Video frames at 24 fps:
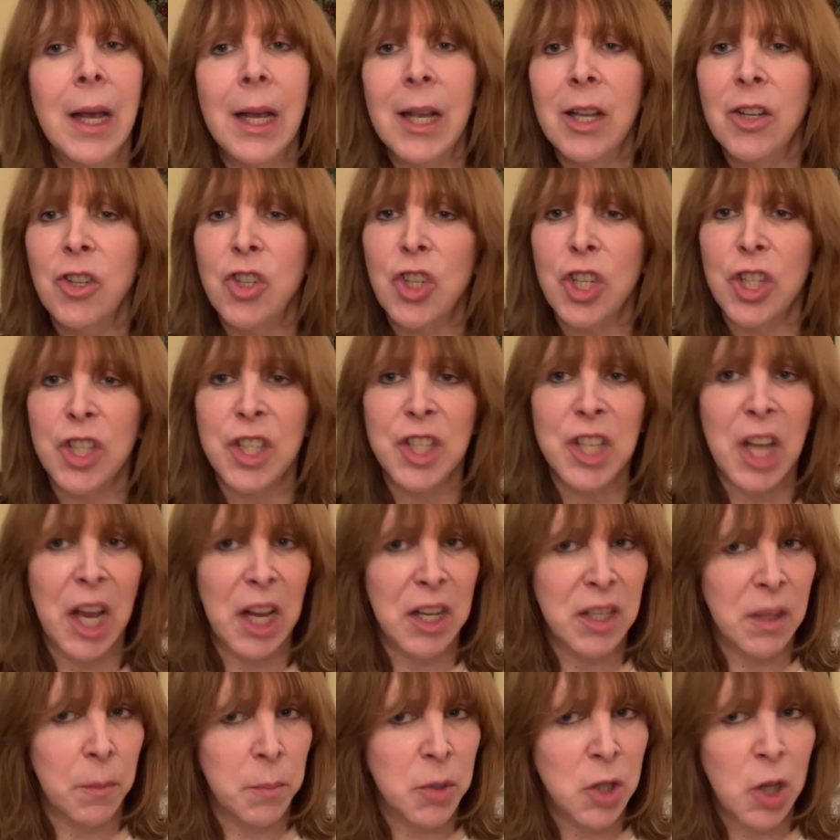It just
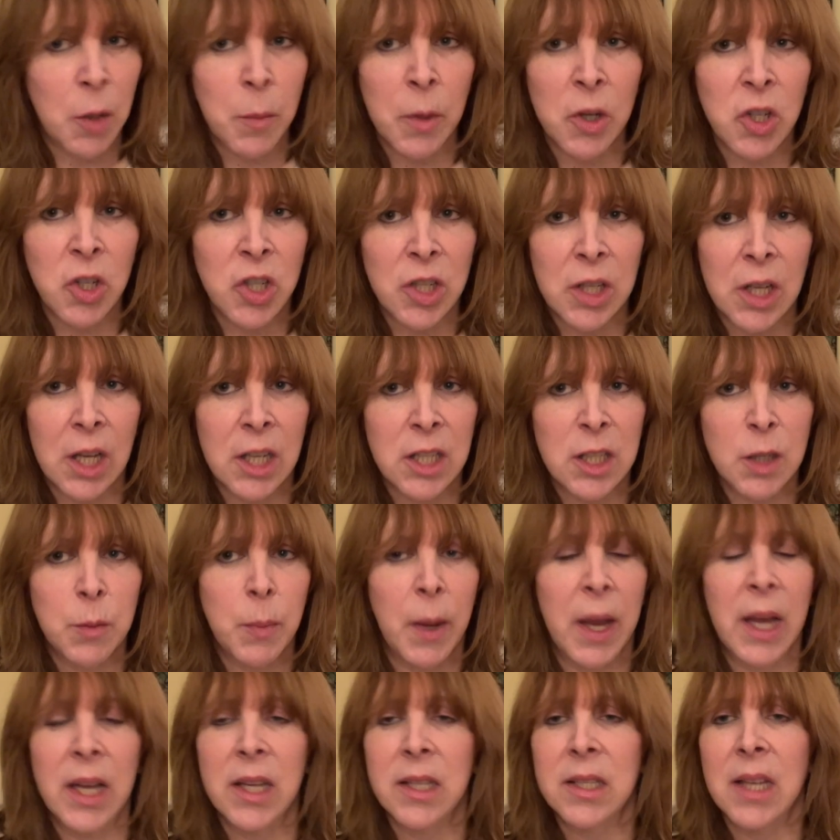takes up so much less
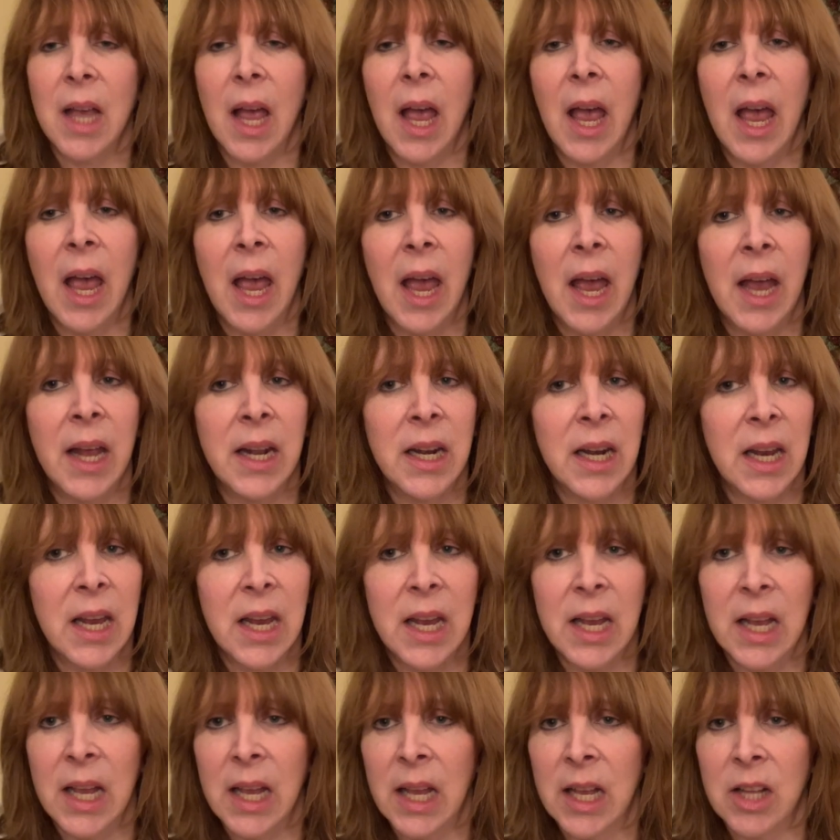space and
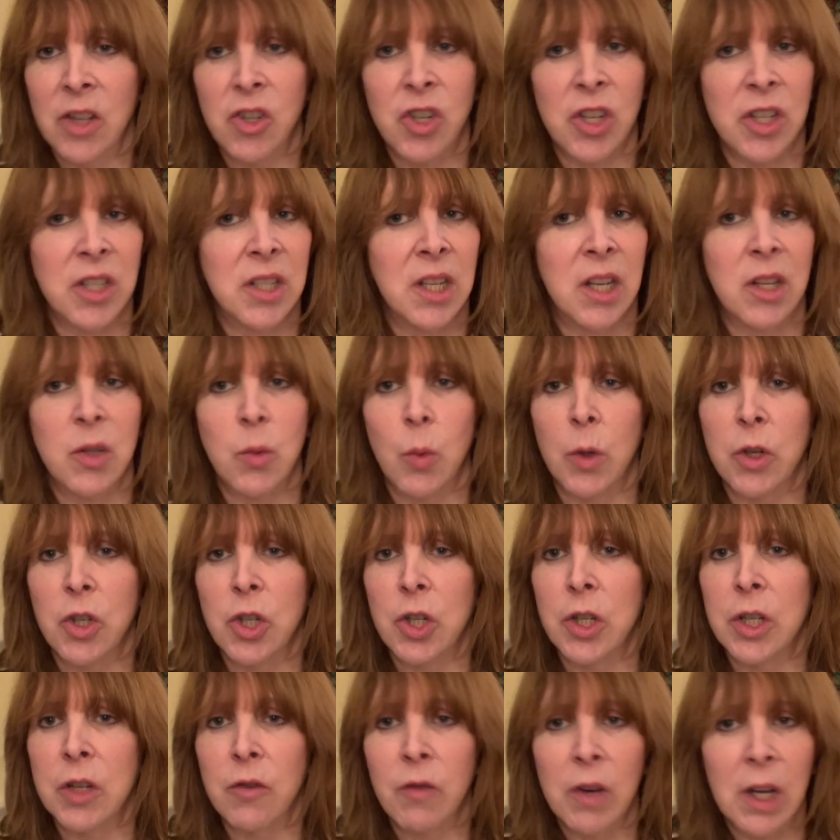it just does what
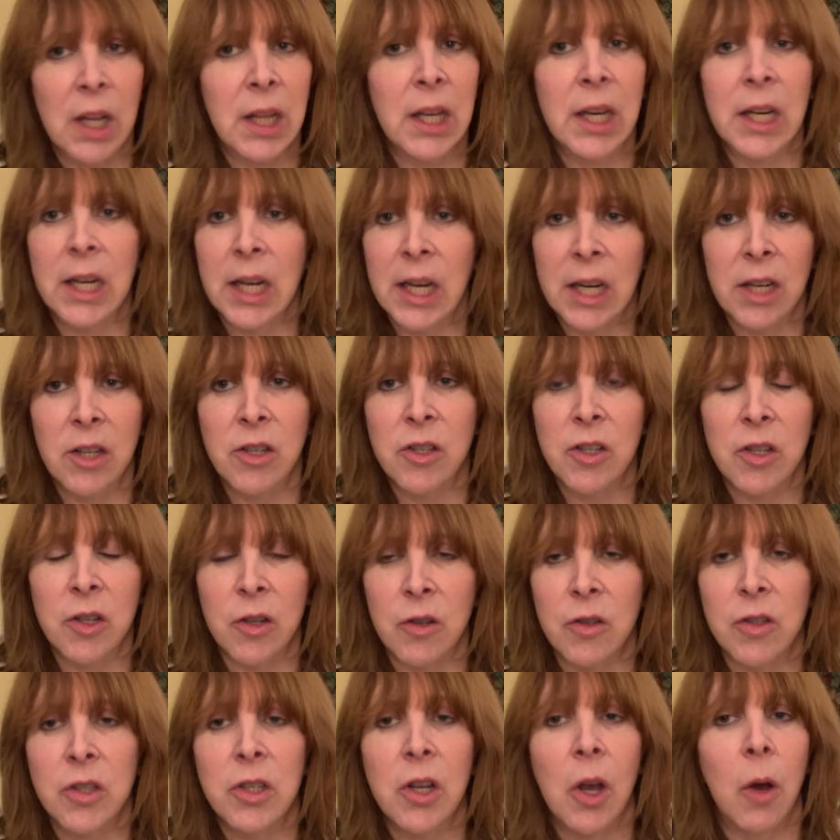you really need it to do.
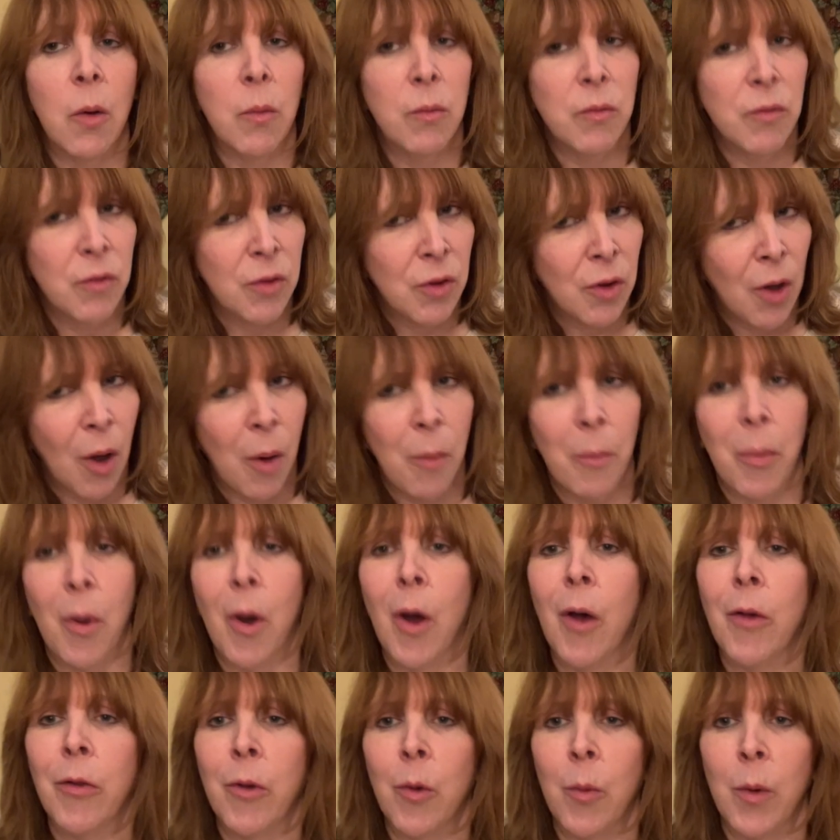So don't
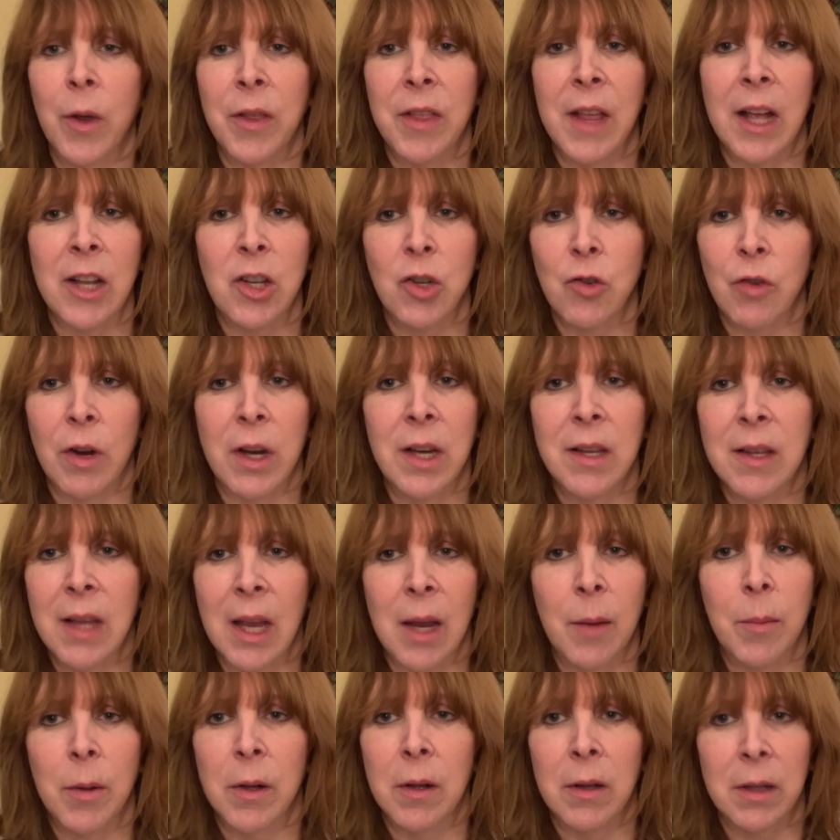bother with that tray
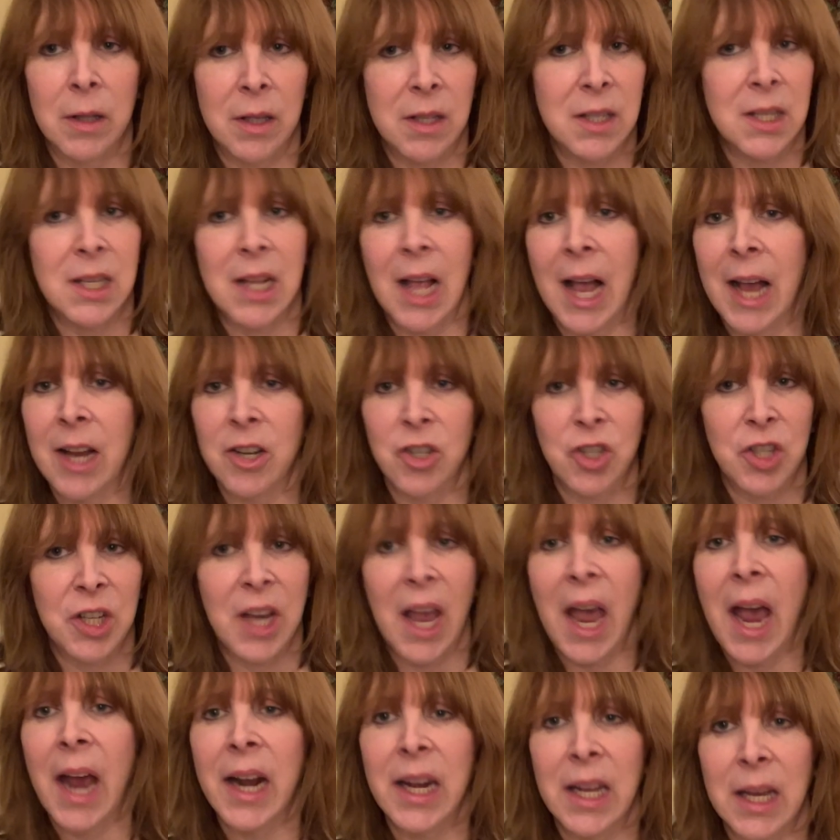table /
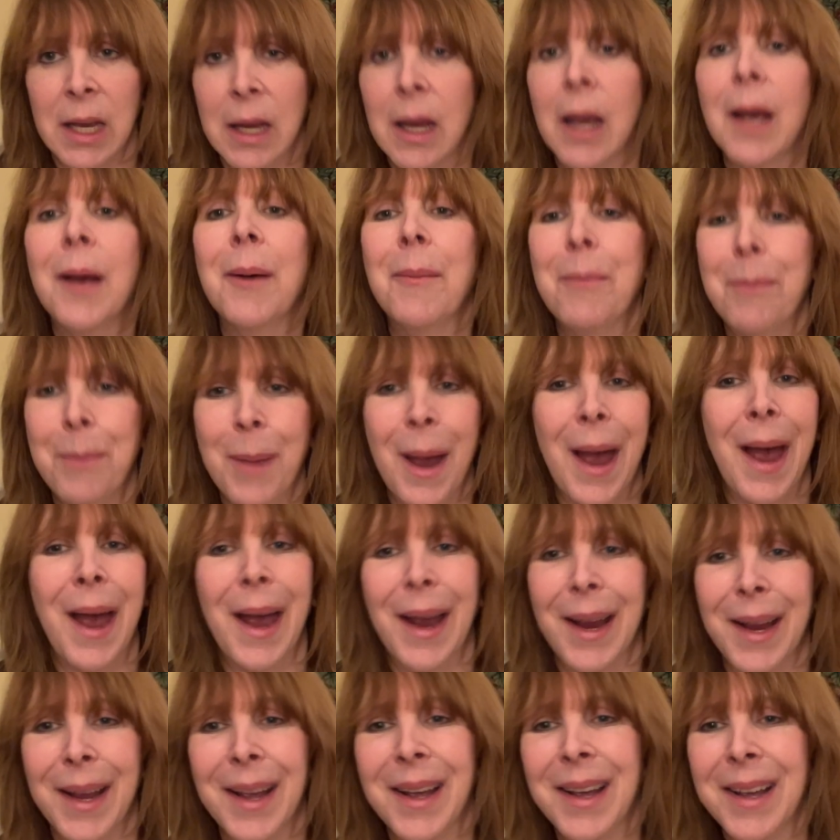caddy
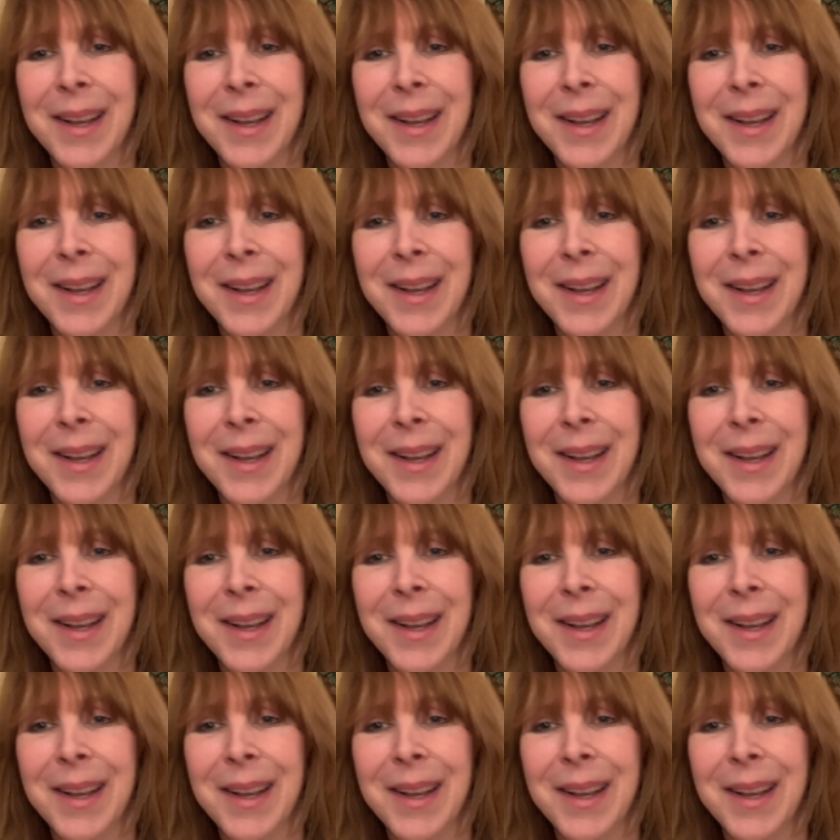bag.